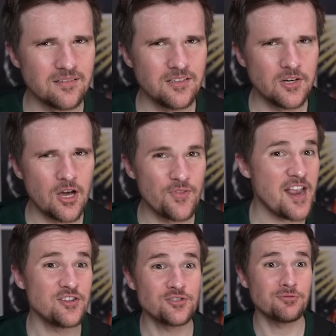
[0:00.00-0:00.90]
You know, they
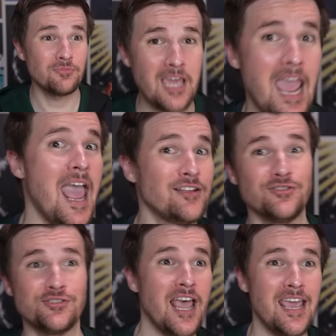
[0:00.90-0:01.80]
just can
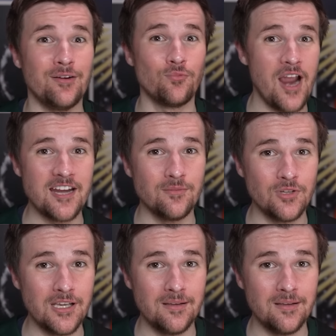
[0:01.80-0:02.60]
say it randomly.